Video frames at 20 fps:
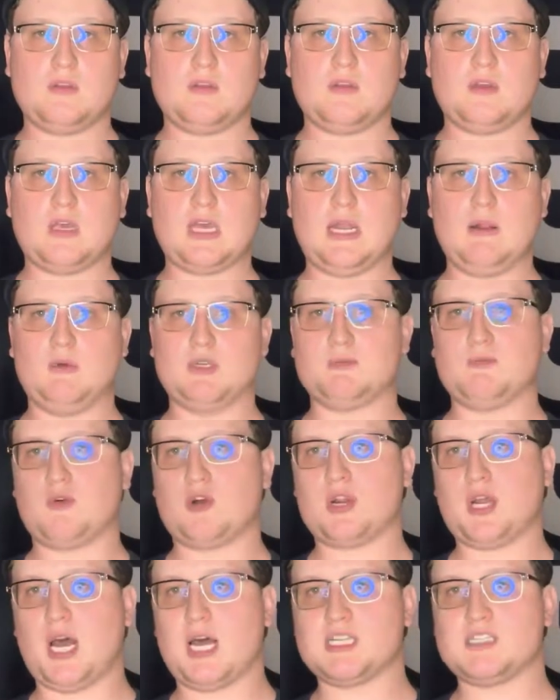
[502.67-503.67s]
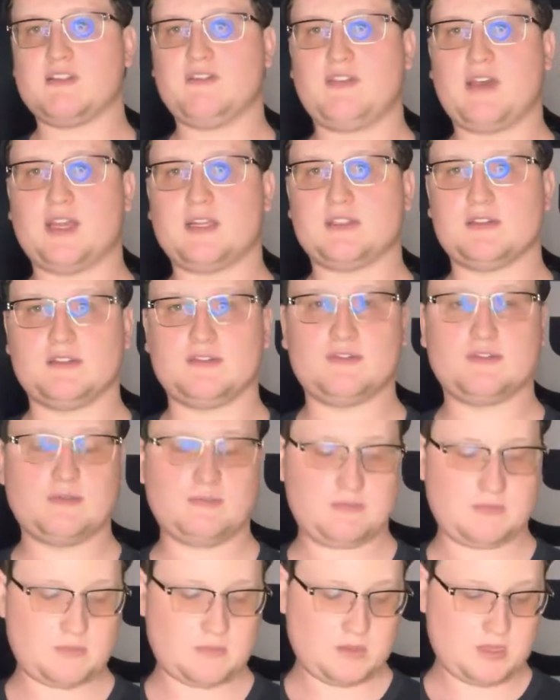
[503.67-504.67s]
and it was more cost effective,
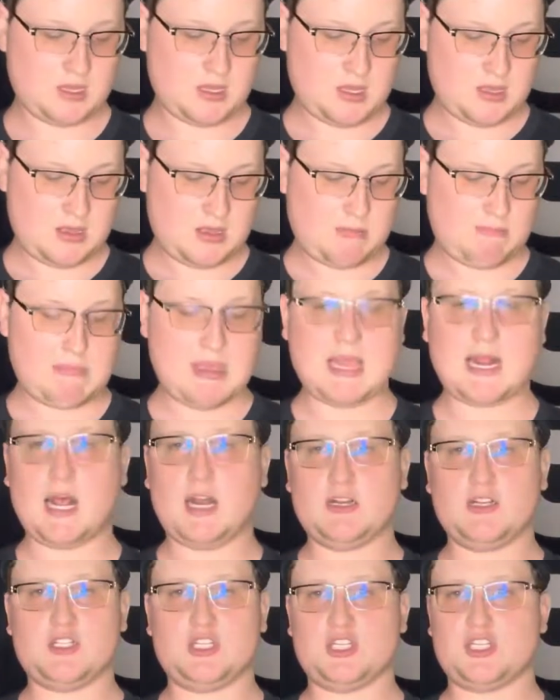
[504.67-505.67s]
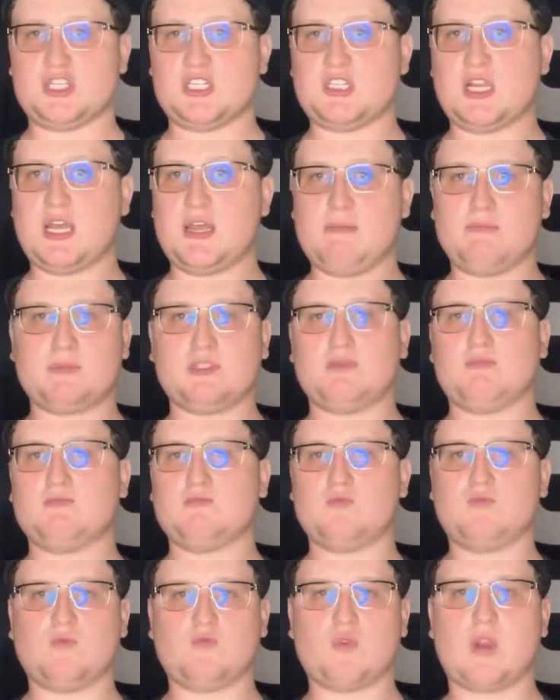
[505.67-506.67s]
made out of just stamped
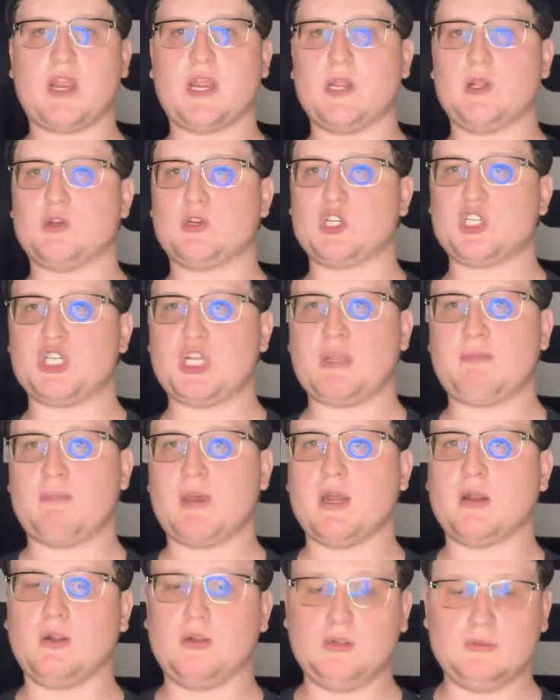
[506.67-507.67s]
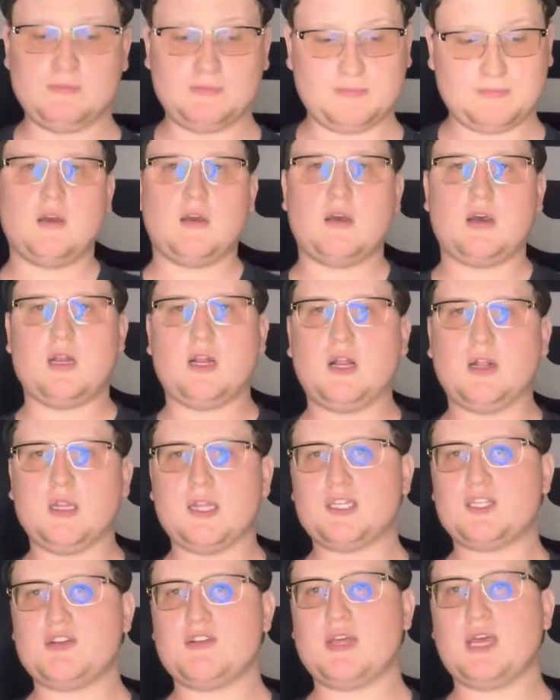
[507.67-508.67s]
regular sheet metal. And not only
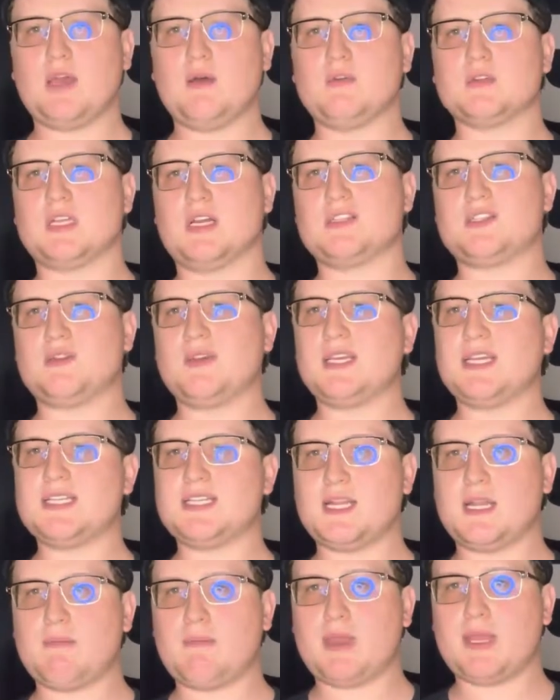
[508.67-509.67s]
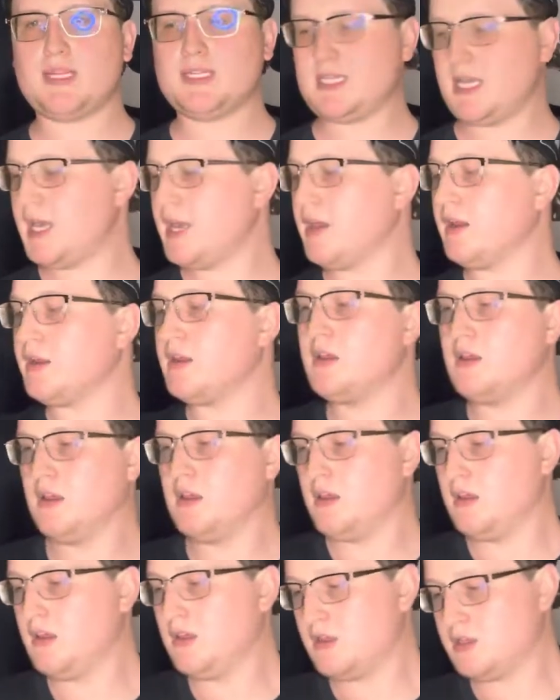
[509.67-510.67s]
to that, it was also easy to maintain.
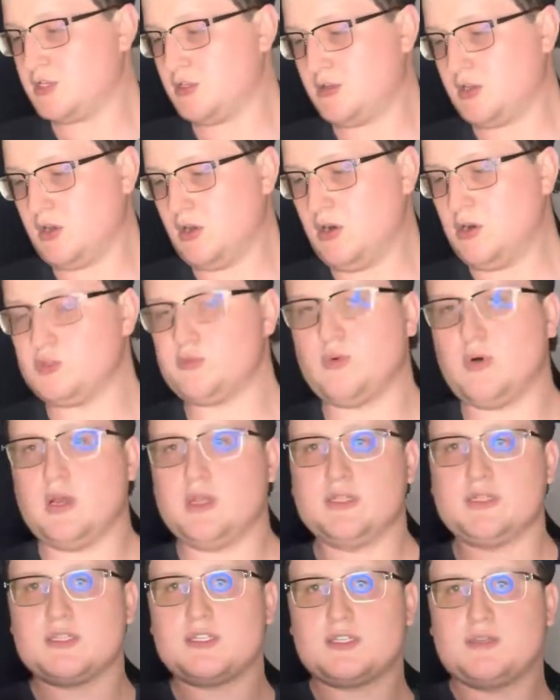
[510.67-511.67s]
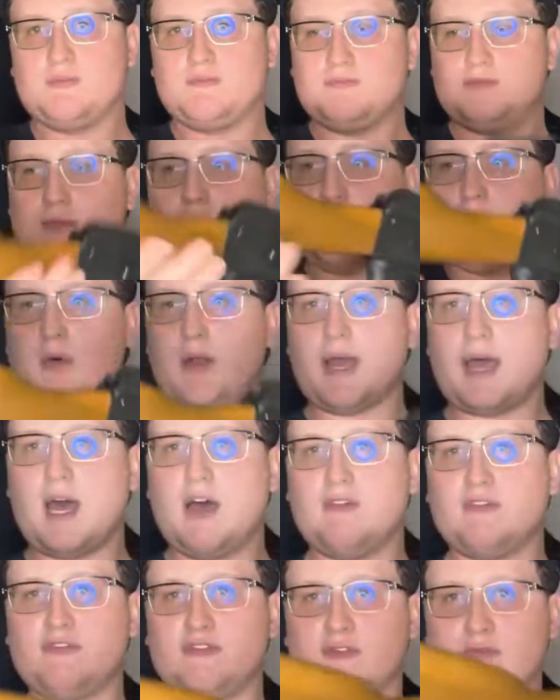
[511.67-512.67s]
So the old ones, they would
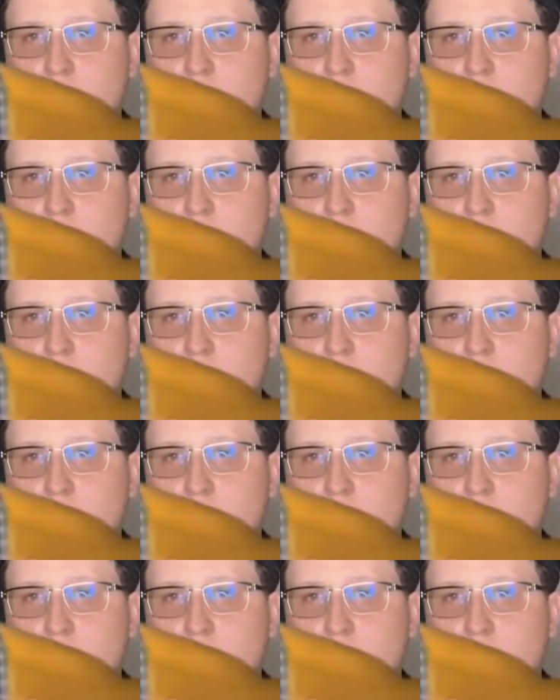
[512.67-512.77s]
have